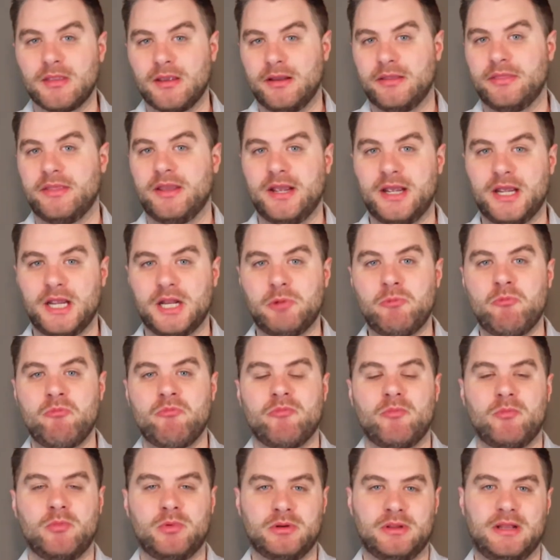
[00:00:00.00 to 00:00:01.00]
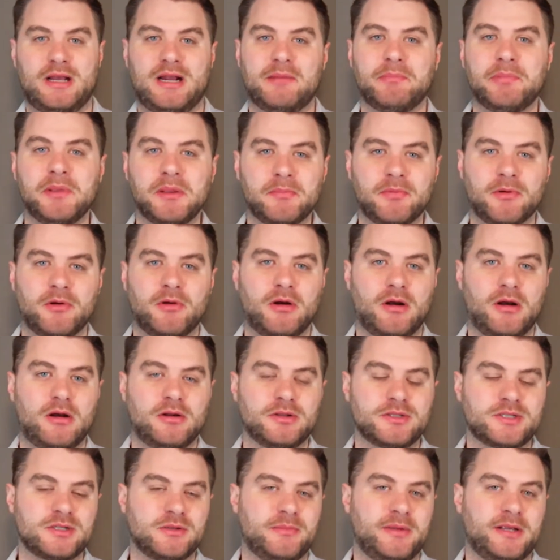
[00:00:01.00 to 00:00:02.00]
And then what a lot of people
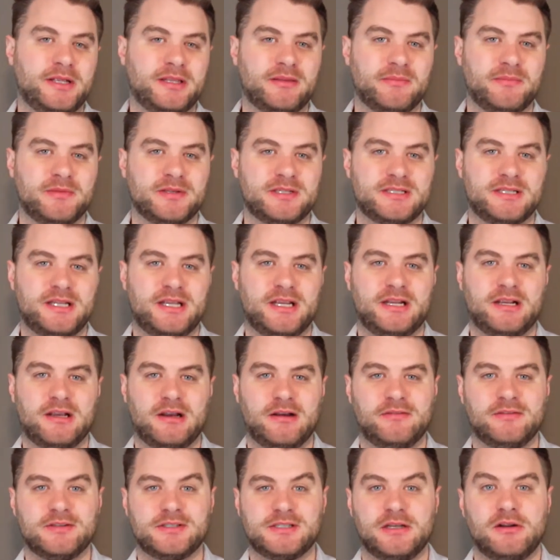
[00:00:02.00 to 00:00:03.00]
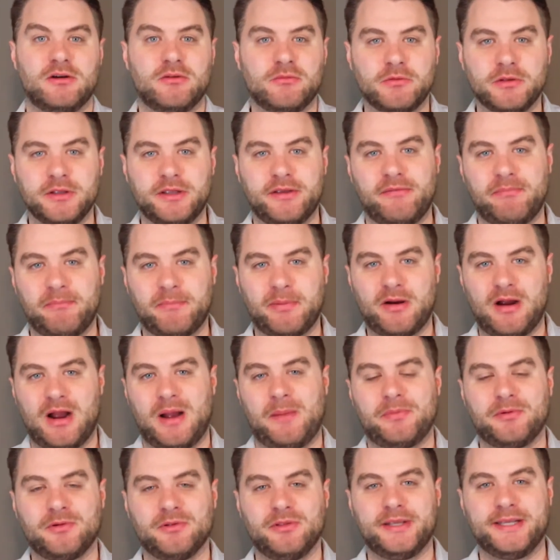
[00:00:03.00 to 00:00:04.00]
also make the mistake of is they don't really
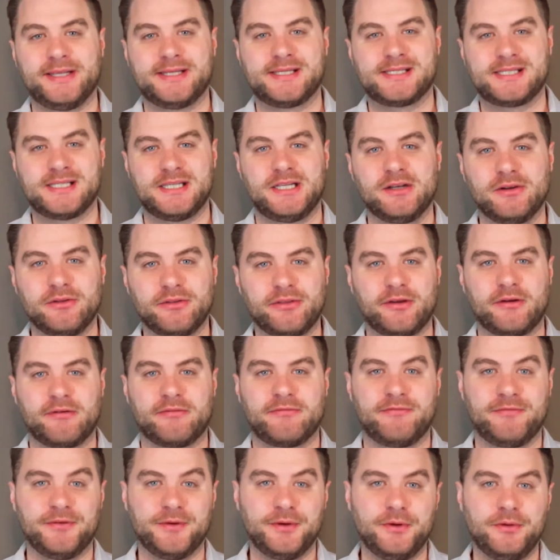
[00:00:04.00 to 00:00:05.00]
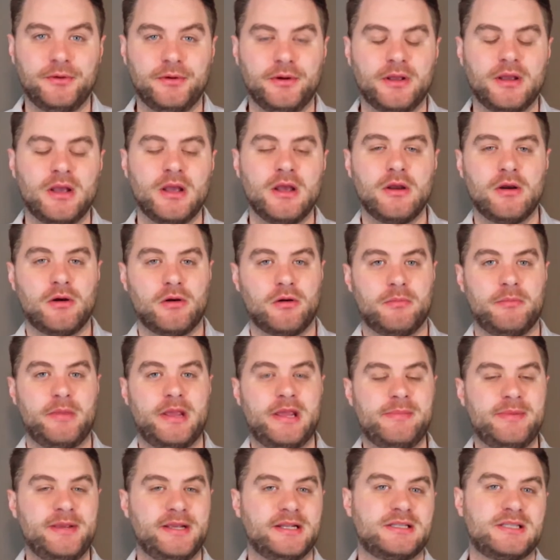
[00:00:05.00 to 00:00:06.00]
properly seal their food, or
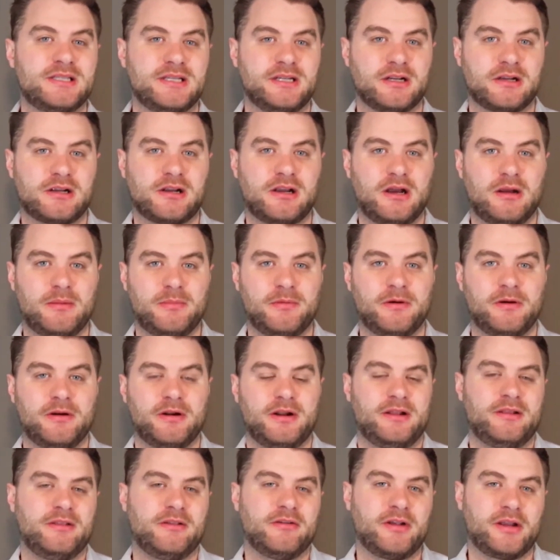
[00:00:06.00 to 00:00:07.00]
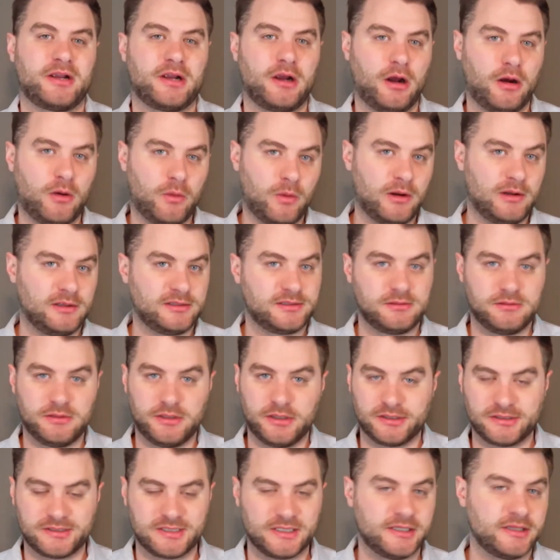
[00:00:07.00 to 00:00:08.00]
maybe it's in a cupboard and they're like, oh, well, you
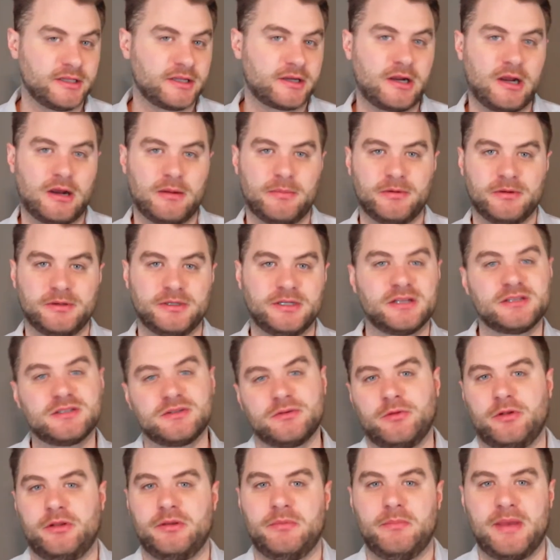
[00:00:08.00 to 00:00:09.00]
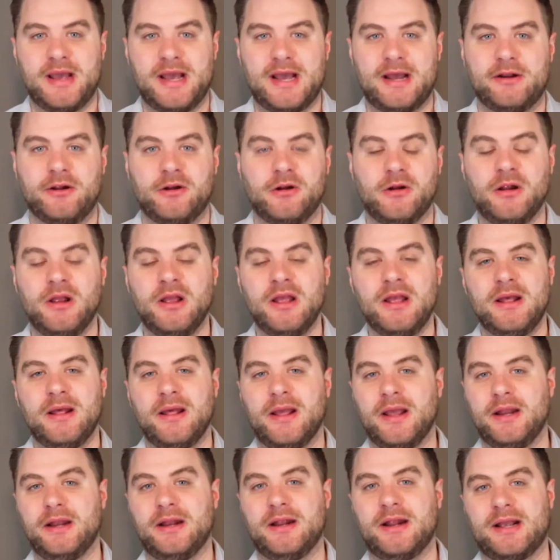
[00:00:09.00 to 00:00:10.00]
know, it's in the cupboard, doesn't really matter.
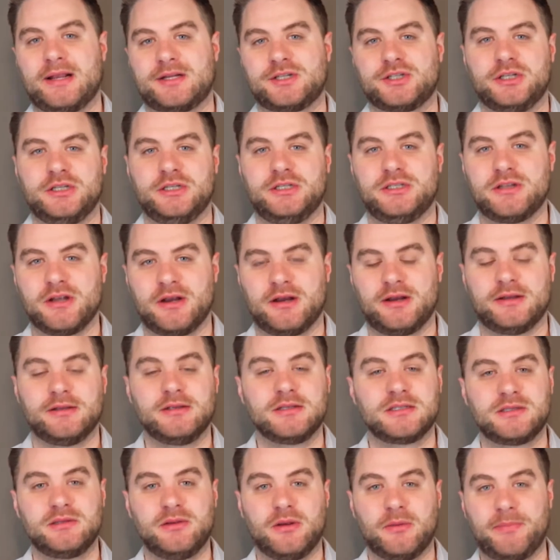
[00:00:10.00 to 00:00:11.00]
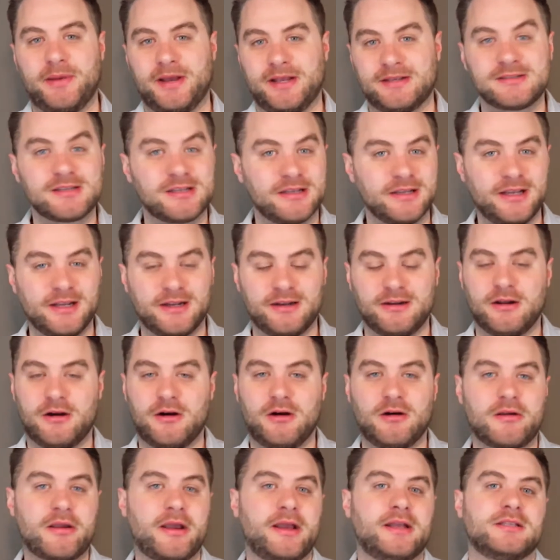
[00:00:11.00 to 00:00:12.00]
And it actually does. You know, pests can get into
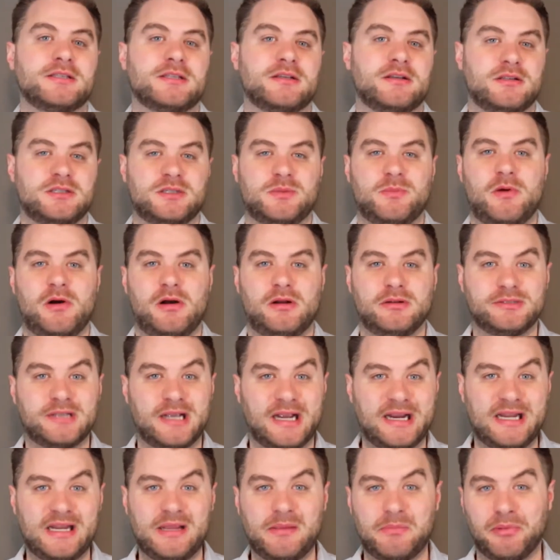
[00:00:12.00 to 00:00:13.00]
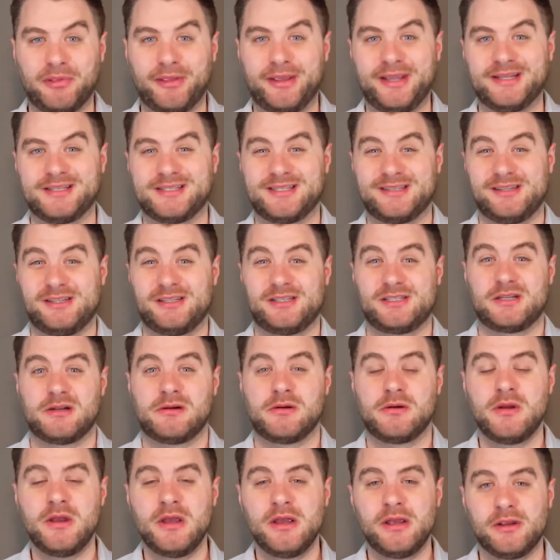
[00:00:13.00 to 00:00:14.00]
all kinds of small, tiny places.
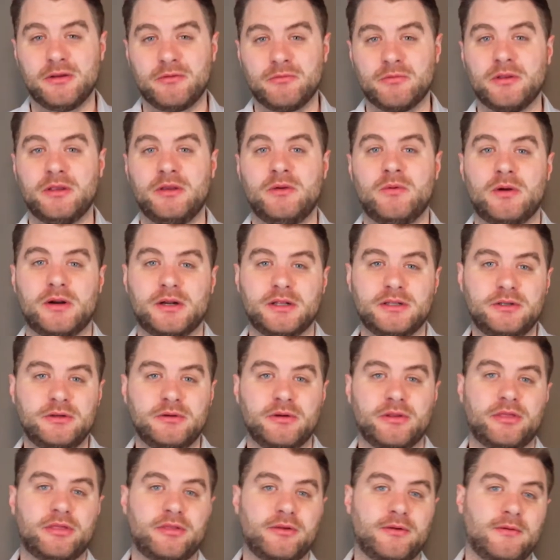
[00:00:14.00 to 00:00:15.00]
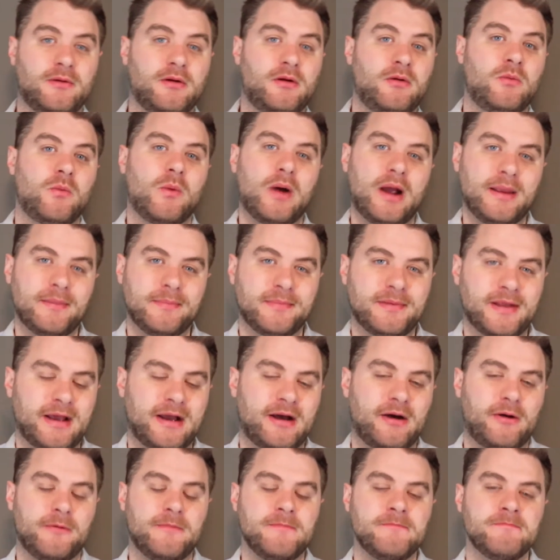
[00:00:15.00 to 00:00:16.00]
So you really want to do a thorough wipe
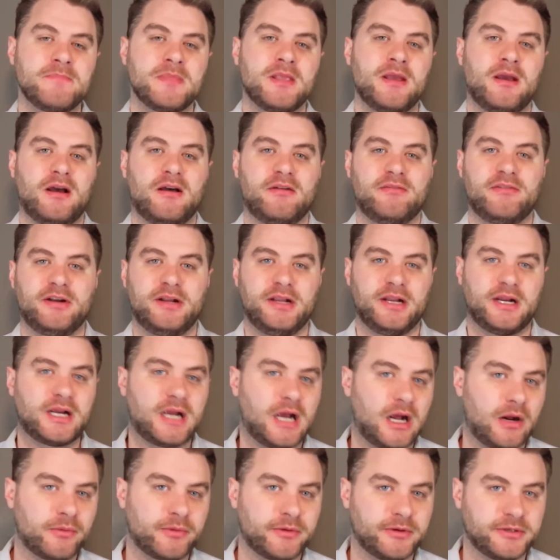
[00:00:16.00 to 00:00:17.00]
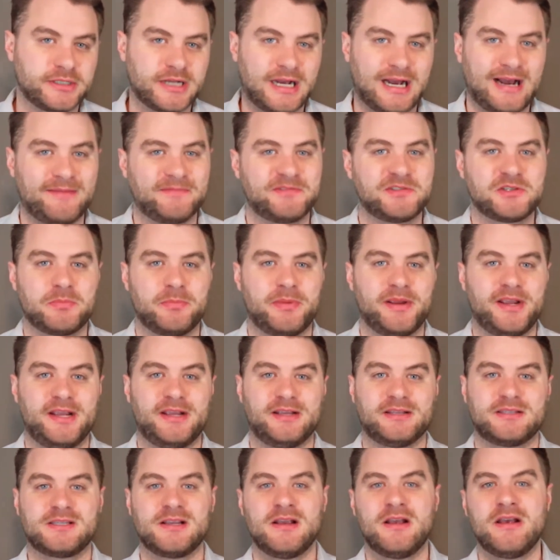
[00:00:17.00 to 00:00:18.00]
down of any countertop
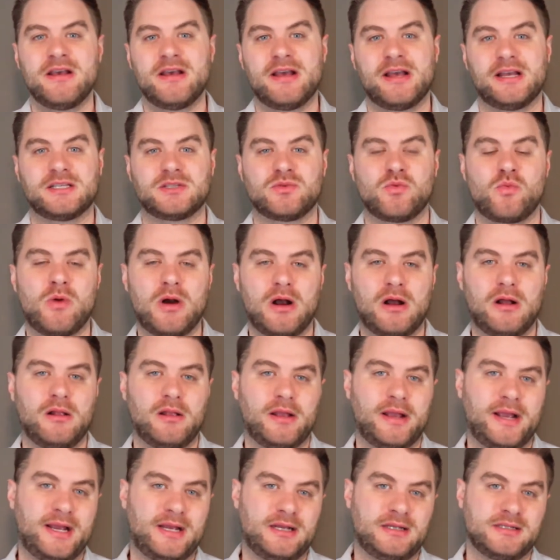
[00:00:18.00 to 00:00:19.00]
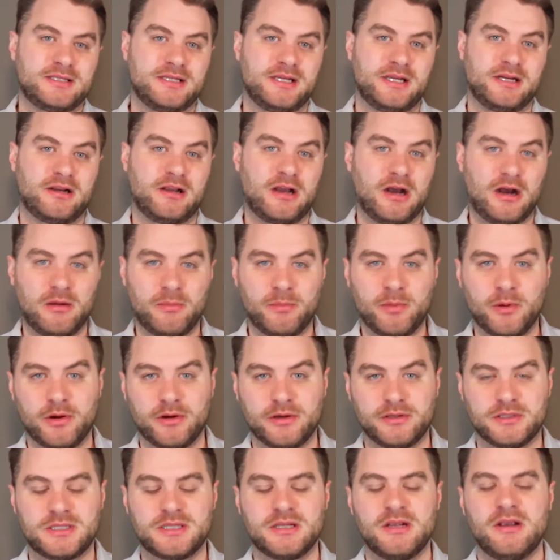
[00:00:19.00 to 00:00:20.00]
space as well as in
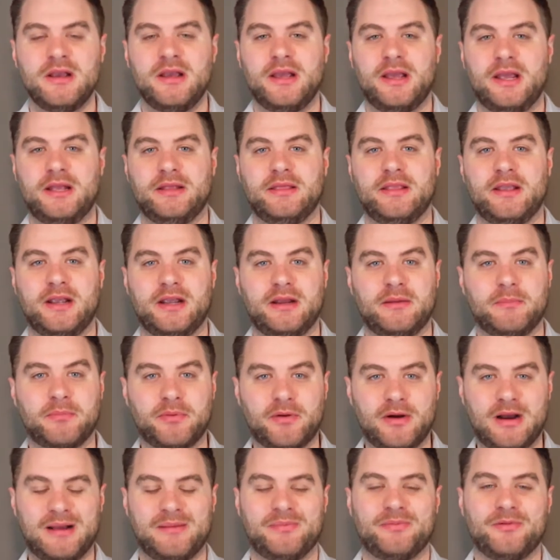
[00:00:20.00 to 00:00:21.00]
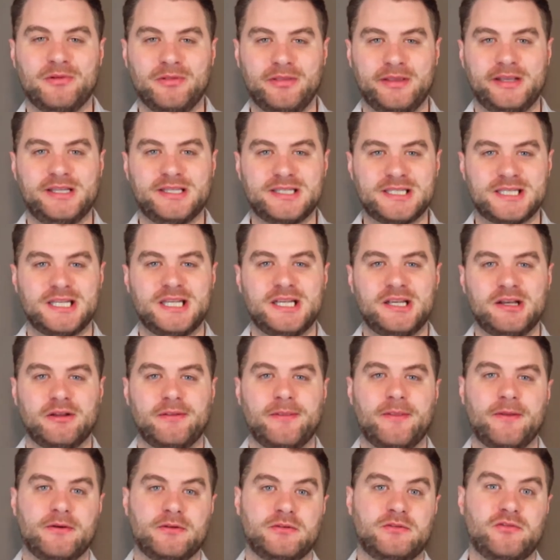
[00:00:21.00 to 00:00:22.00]
cupboards, and then properly seal
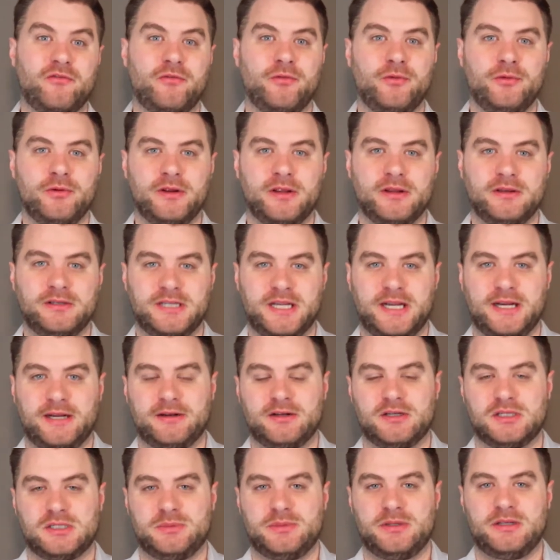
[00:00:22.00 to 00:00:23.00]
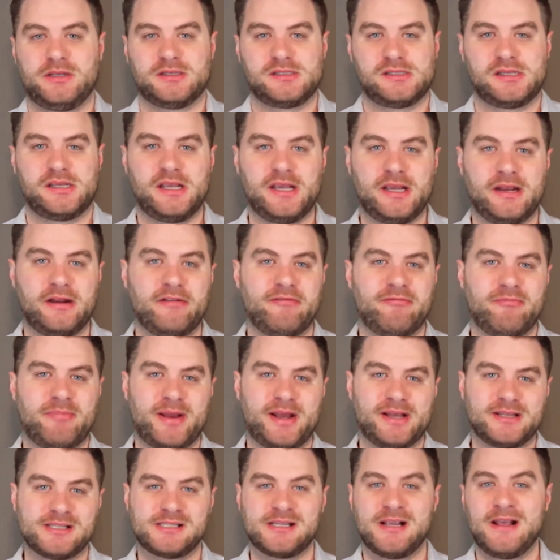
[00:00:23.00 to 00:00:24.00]
those food containers. Because again, if
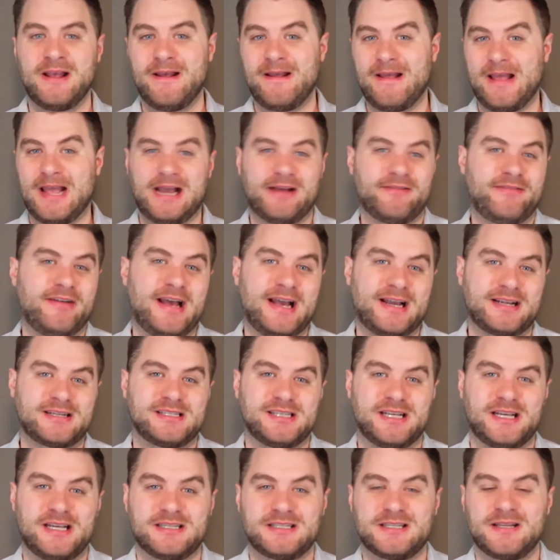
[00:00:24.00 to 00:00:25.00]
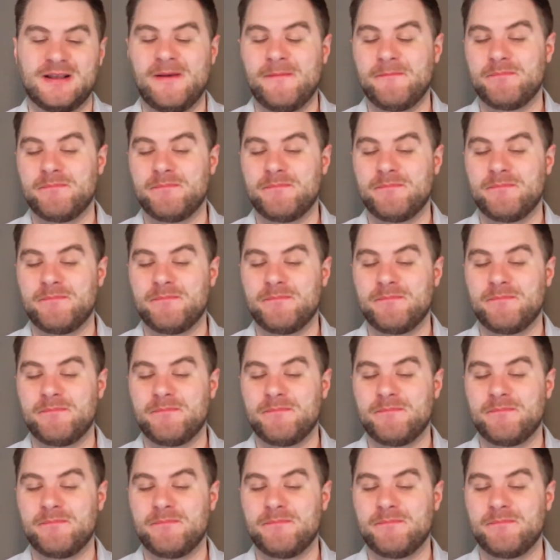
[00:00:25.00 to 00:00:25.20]
pests have access,